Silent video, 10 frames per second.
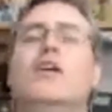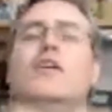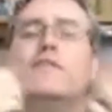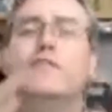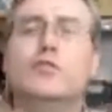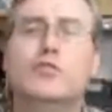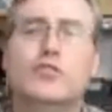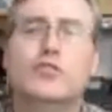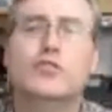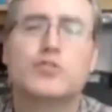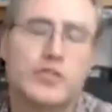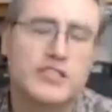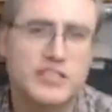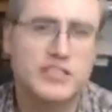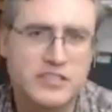Fusion
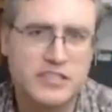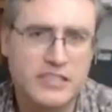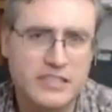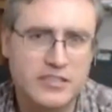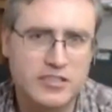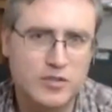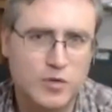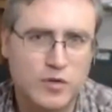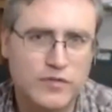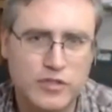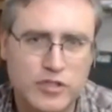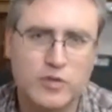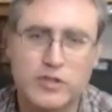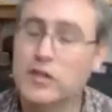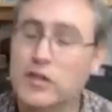360 is the tool for you. And a
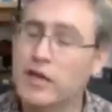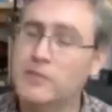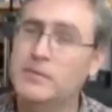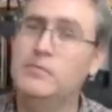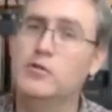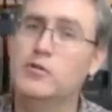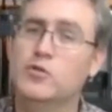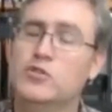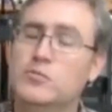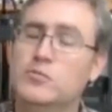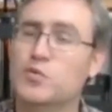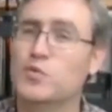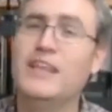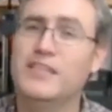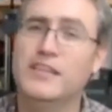lot of people are doing some great
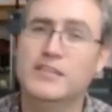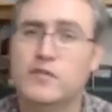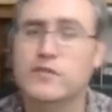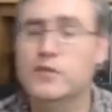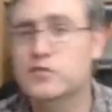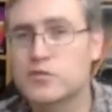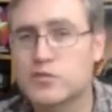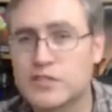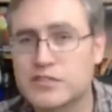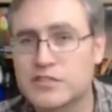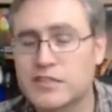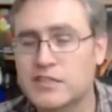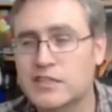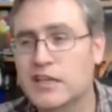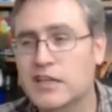things with Fusion
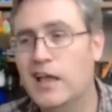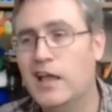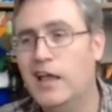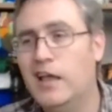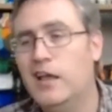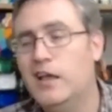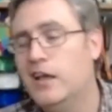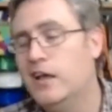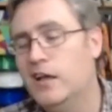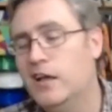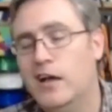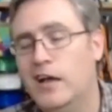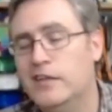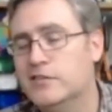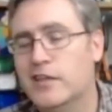360. I
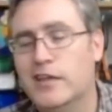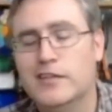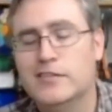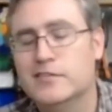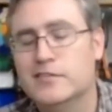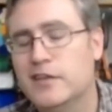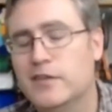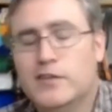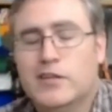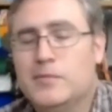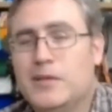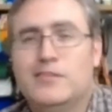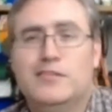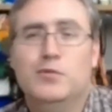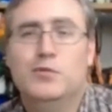just can't. Every time I
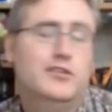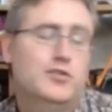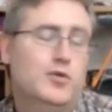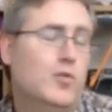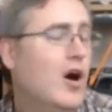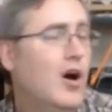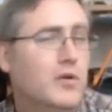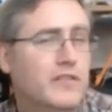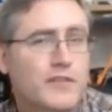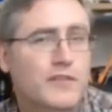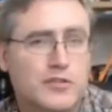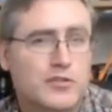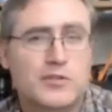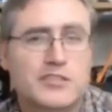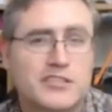run into a wall with Fusion
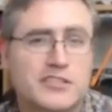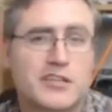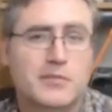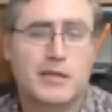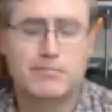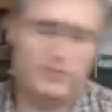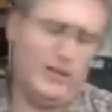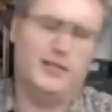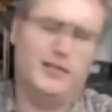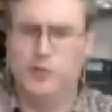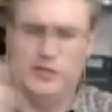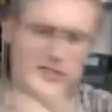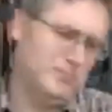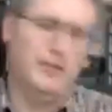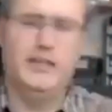360, I'm like, I could do this
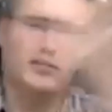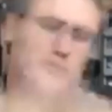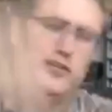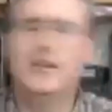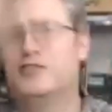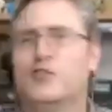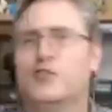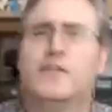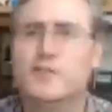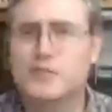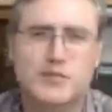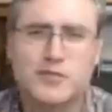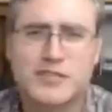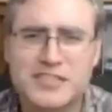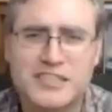in Blender, and I turn off Fusion
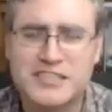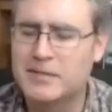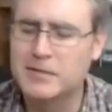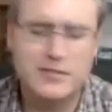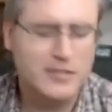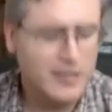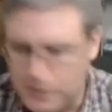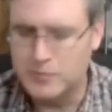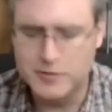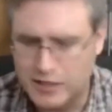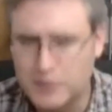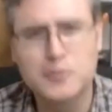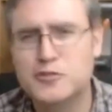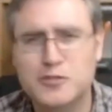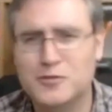360. I'm a terrible,
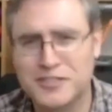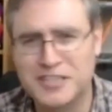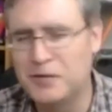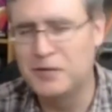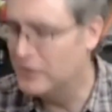terrible student.